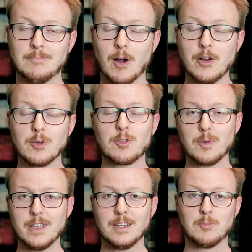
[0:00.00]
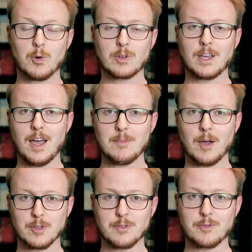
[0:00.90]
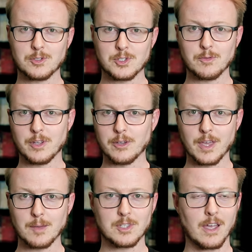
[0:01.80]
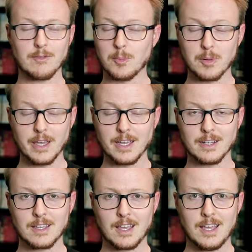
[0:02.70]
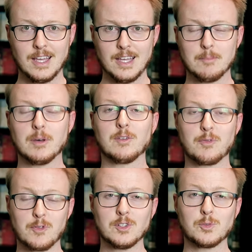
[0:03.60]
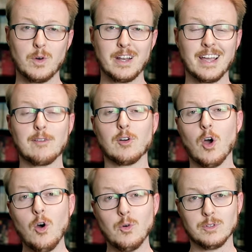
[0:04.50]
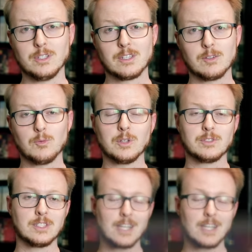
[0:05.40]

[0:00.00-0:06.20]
Mario 3 and Mortal Kombat were the first 2 video games I ever played, but the first one I ever owned was the